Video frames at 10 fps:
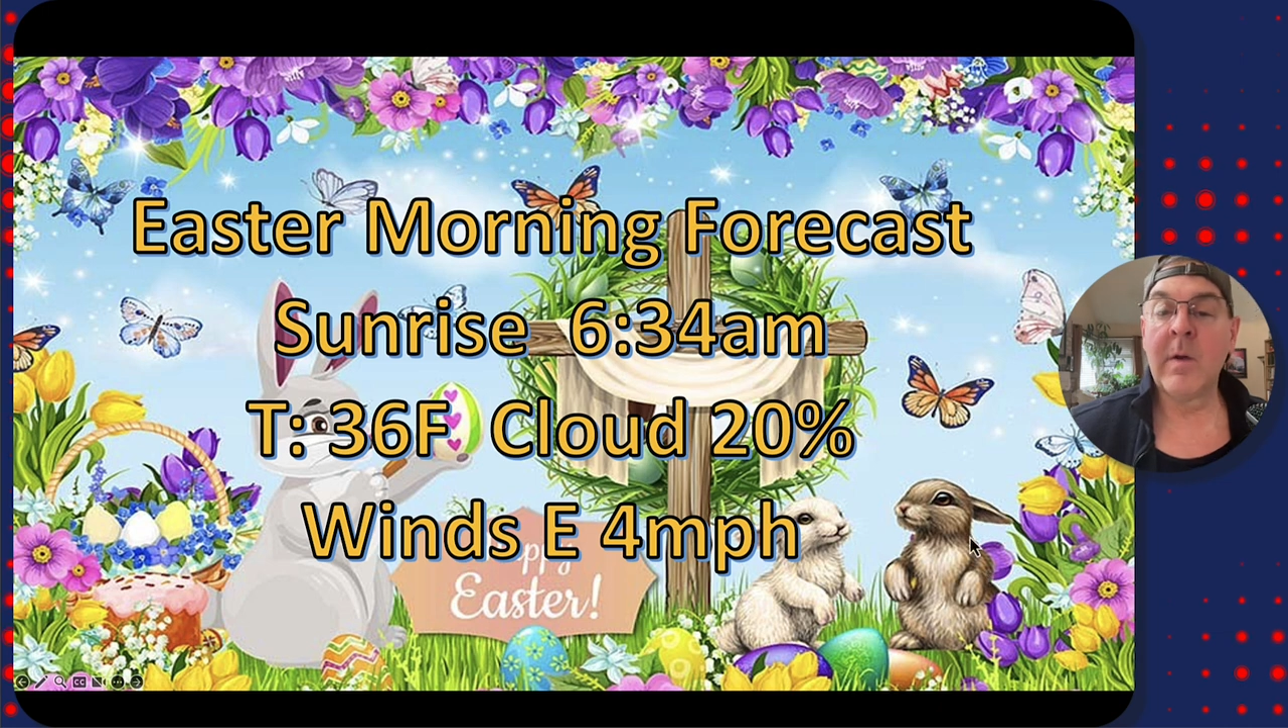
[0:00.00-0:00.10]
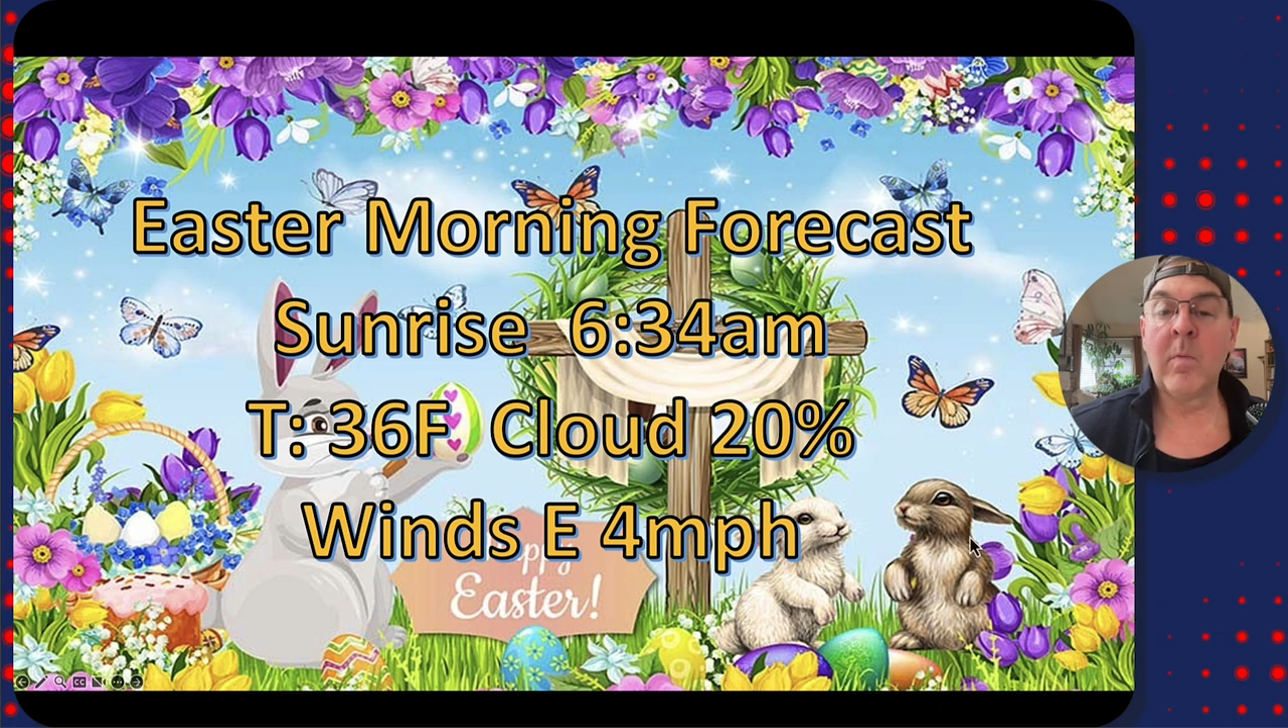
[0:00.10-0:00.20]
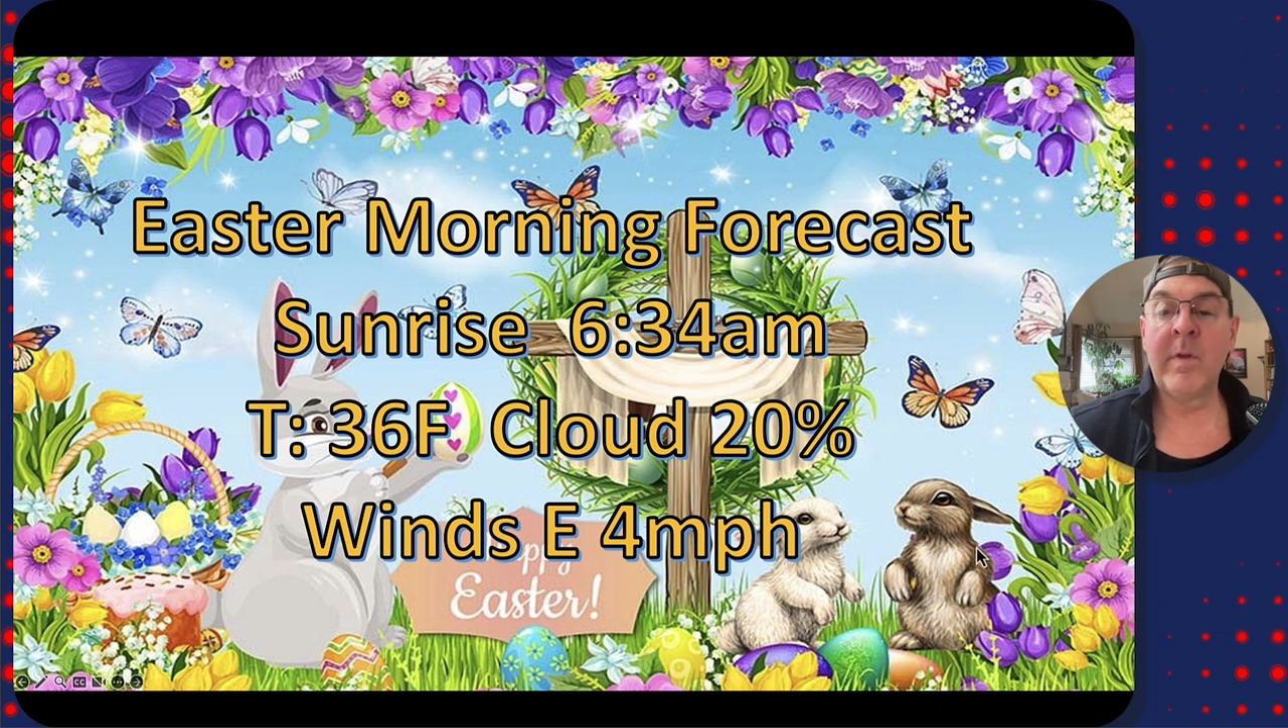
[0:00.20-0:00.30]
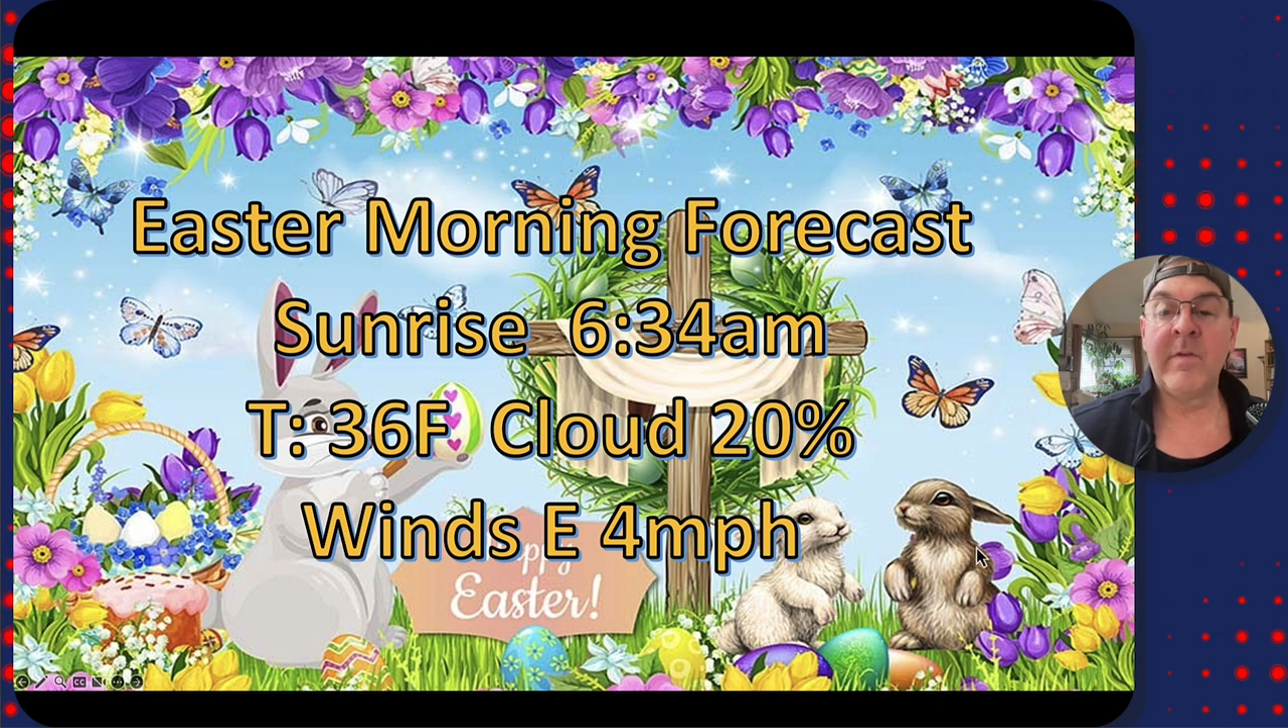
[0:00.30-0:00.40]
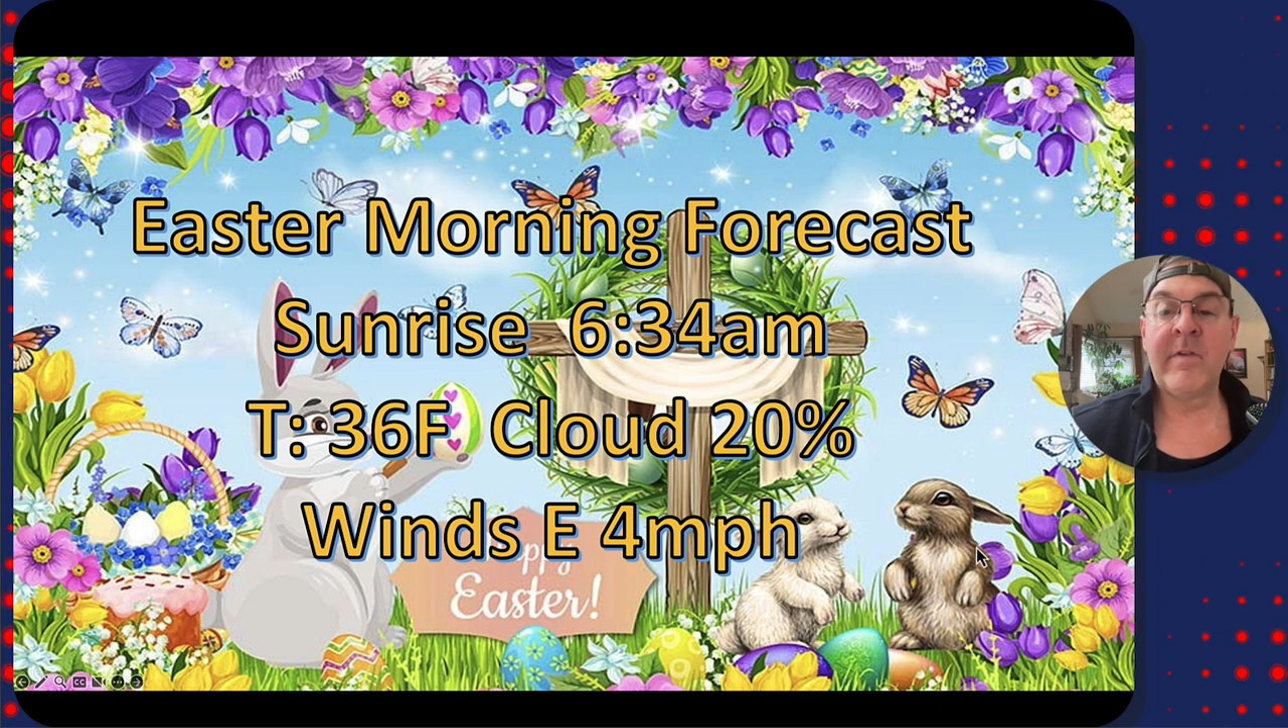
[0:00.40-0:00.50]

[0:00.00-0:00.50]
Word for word: wind